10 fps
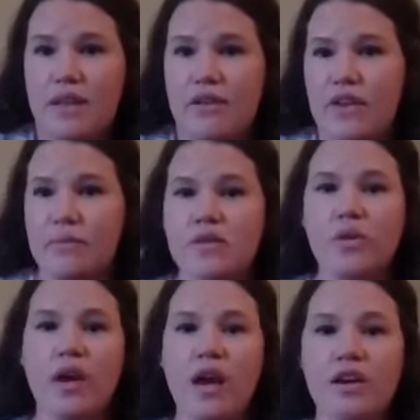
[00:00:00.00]
a famous
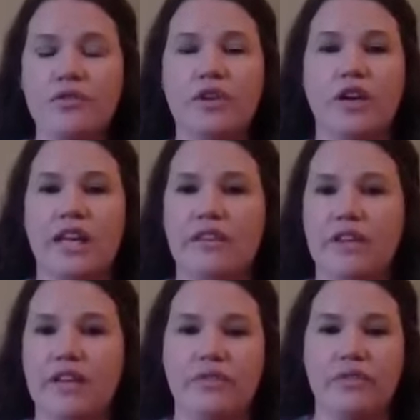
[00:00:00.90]
choreographer,
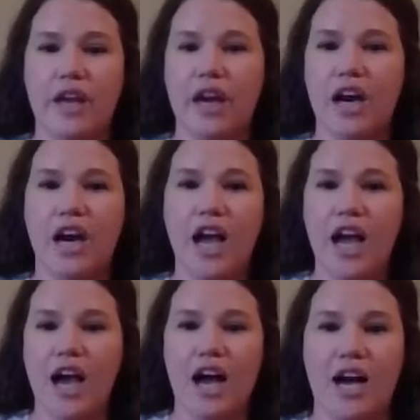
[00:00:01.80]
even if they're
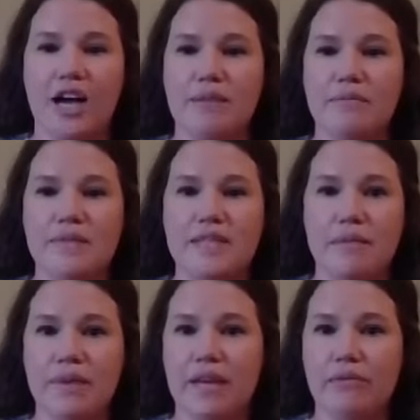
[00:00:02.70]

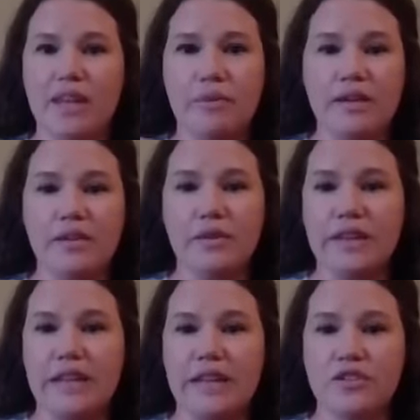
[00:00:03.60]
somebody really well known
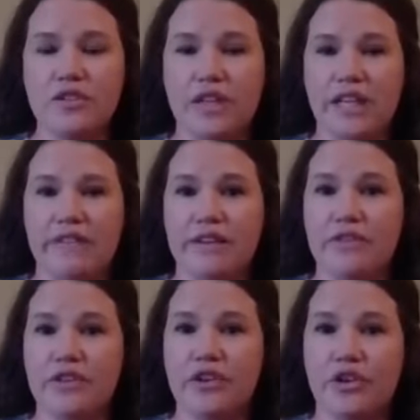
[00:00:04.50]
in the industry, even if
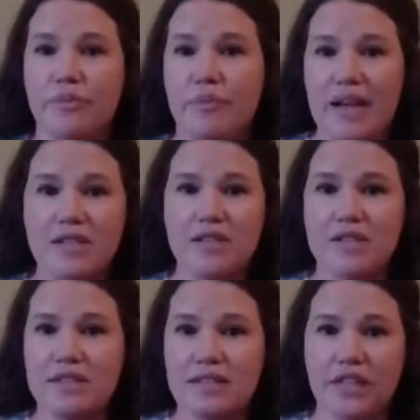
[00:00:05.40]
they're your
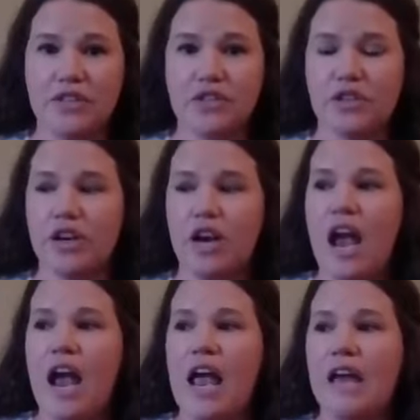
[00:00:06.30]
best teacher,
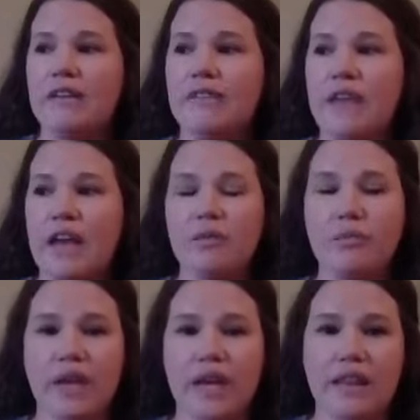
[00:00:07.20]
if they are
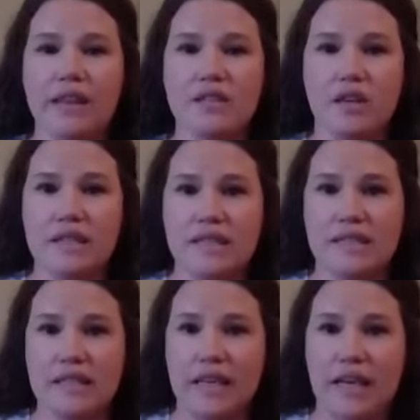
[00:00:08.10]
bringing this
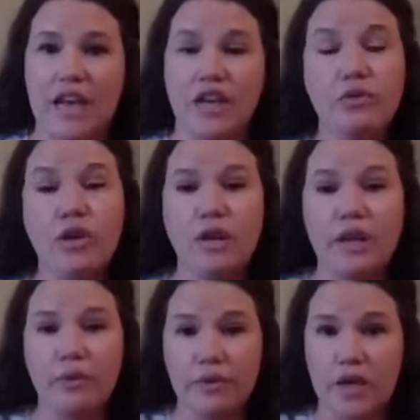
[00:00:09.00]
toxicity, and
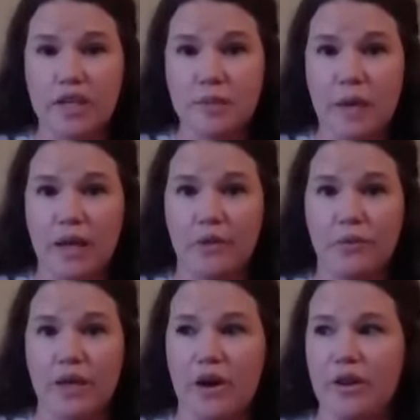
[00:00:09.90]
like we've talked about, like
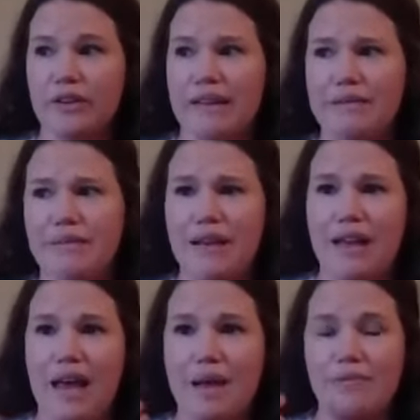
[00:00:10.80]
we all are like,
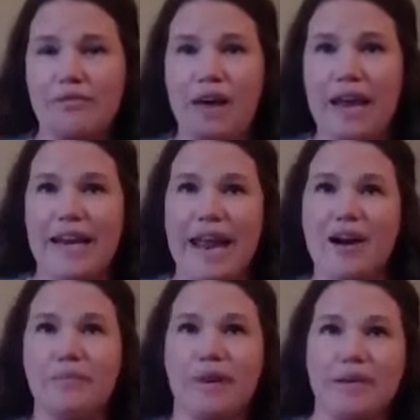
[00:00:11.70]
well, I'm fine
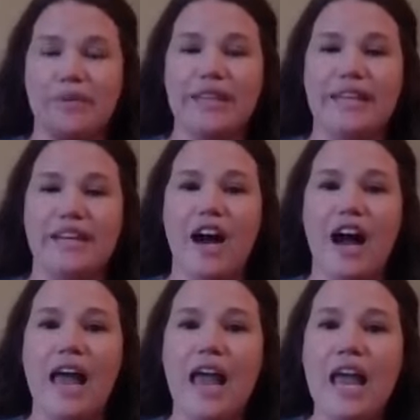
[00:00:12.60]
now, but I'm really
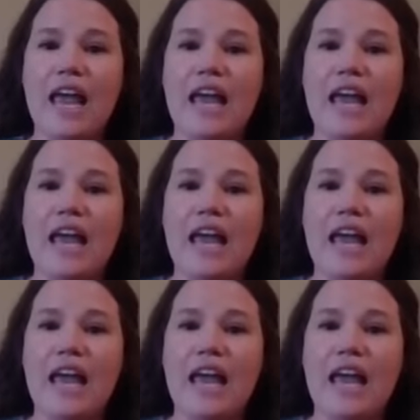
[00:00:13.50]
not.